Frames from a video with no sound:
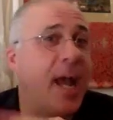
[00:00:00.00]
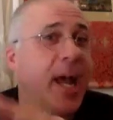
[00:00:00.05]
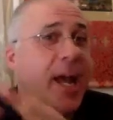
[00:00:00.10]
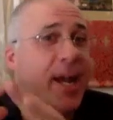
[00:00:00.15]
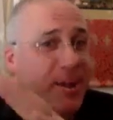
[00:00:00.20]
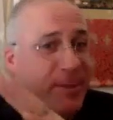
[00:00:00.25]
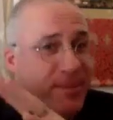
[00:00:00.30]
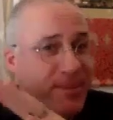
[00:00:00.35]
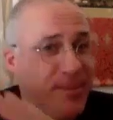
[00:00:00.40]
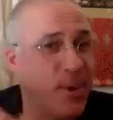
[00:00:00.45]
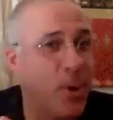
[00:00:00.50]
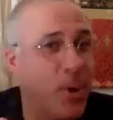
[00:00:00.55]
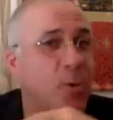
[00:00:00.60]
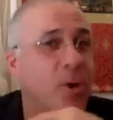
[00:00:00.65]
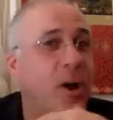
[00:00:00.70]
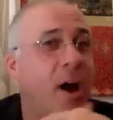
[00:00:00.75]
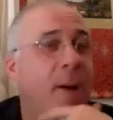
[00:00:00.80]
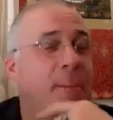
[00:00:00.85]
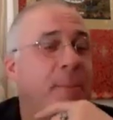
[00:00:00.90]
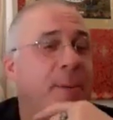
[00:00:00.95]
kind of
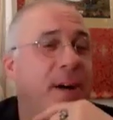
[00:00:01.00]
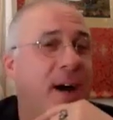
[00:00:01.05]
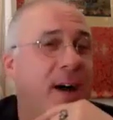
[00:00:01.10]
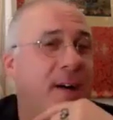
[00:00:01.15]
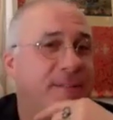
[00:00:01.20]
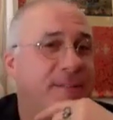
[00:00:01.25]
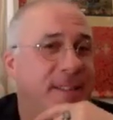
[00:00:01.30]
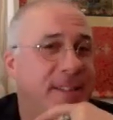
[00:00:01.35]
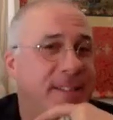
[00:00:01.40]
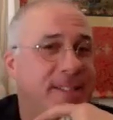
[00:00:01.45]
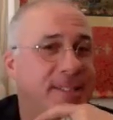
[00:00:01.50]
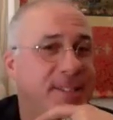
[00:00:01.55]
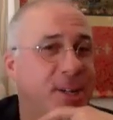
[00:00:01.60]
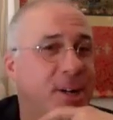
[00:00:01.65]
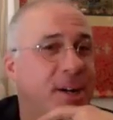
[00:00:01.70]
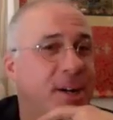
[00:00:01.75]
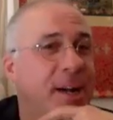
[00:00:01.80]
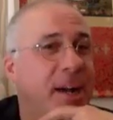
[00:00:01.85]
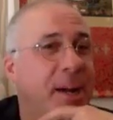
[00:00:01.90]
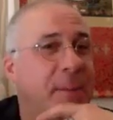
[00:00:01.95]
Gorampa of this
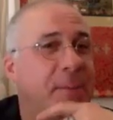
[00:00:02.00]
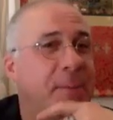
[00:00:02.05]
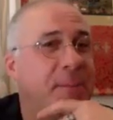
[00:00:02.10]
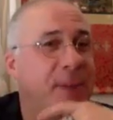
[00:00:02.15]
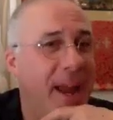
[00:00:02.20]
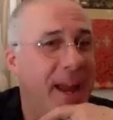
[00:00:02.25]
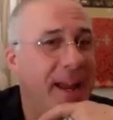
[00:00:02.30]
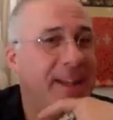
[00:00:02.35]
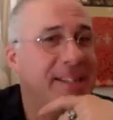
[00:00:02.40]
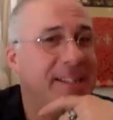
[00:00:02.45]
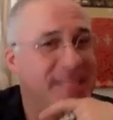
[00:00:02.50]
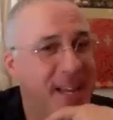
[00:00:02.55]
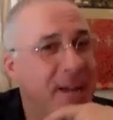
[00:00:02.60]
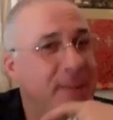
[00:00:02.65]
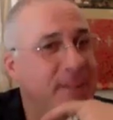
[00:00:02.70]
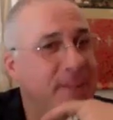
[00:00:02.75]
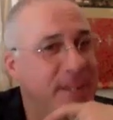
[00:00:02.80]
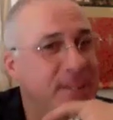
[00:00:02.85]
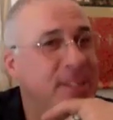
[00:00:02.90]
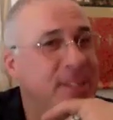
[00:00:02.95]
time, right? It's
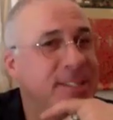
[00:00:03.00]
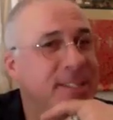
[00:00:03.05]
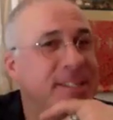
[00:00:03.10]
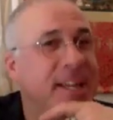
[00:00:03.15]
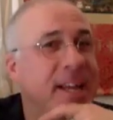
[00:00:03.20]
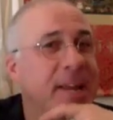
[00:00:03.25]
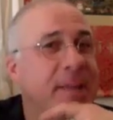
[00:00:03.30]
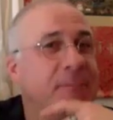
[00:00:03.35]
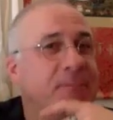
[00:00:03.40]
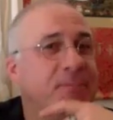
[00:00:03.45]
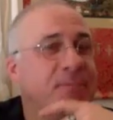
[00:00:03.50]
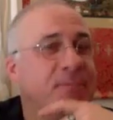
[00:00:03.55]
kind of interesting.